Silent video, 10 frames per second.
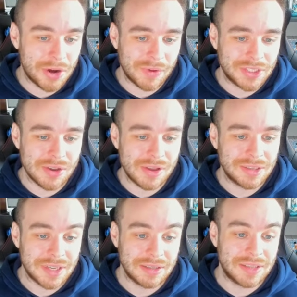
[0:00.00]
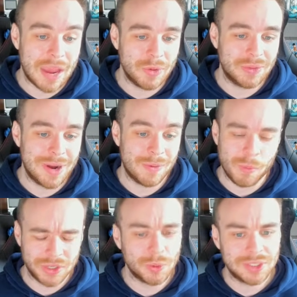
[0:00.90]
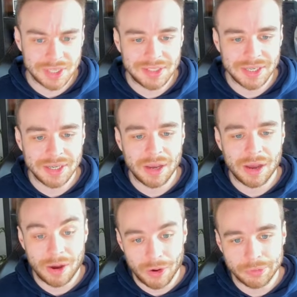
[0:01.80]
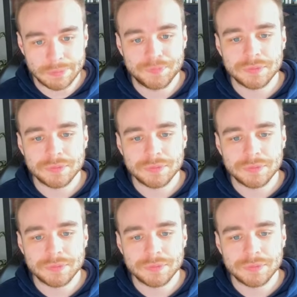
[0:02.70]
a return since game week 21, which was City at home.